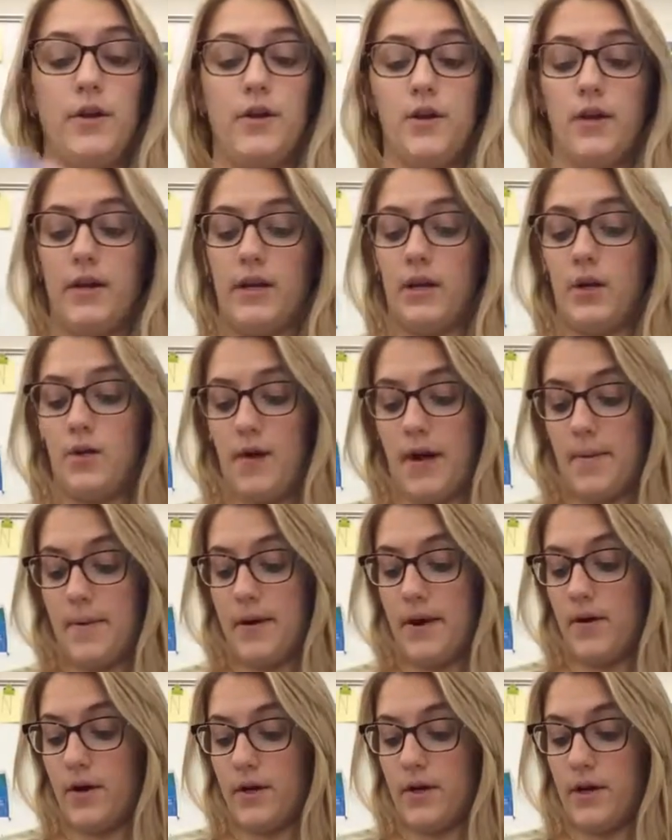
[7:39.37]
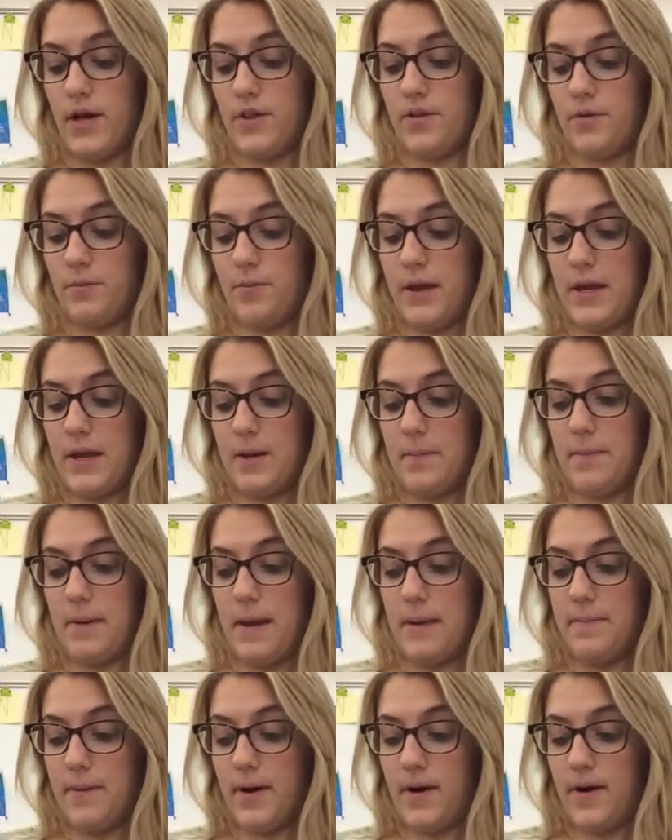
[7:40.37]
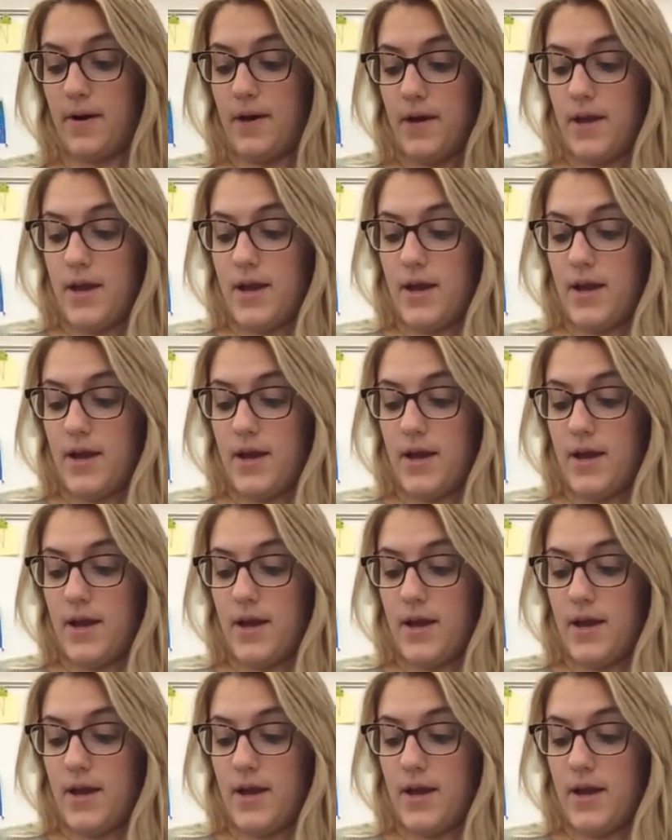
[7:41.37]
You're going to grab out another pink paper,